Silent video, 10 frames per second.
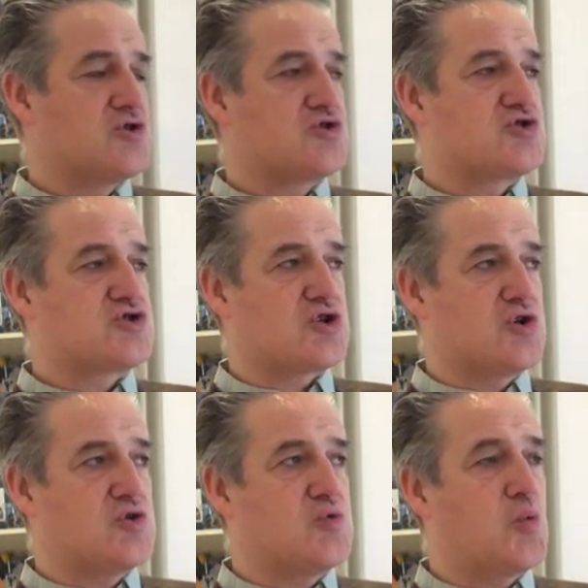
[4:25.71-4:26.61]

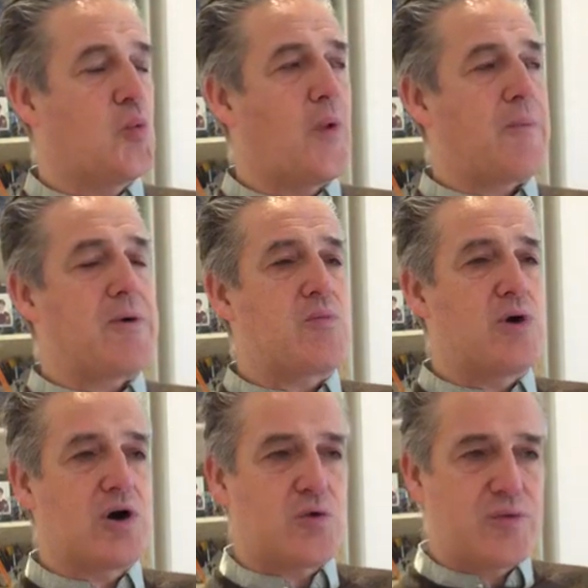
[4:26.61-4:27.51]
So when we
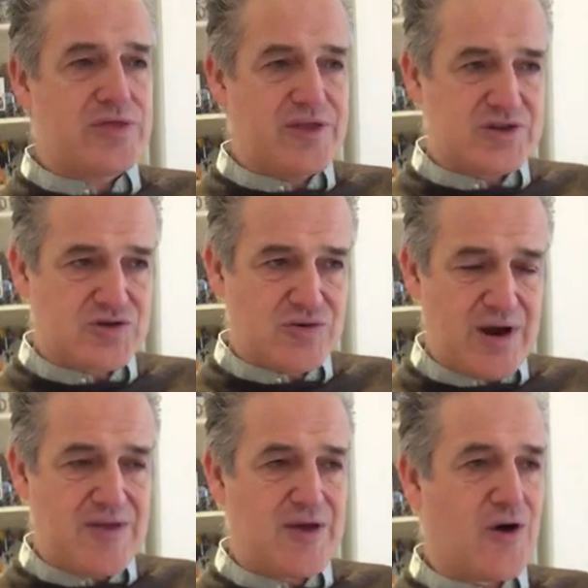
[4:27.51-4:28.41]
work with this
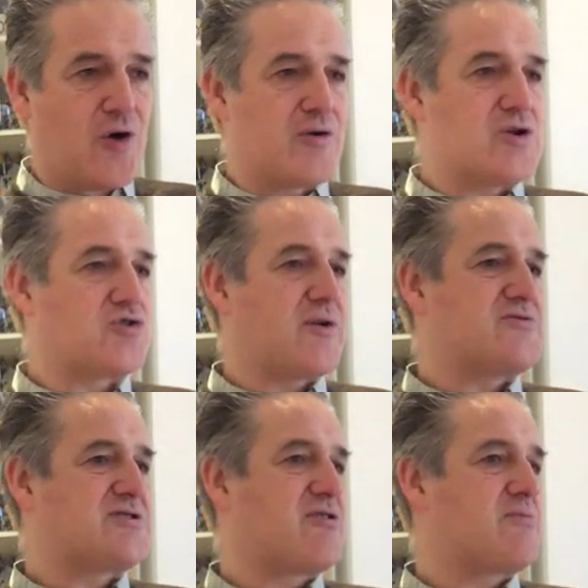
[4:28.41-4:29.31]
ray, the orange ray of
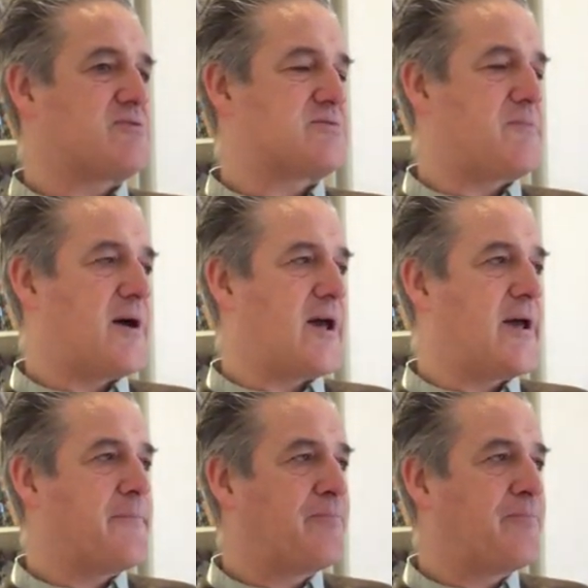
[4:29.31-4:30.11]
Serapis Bey,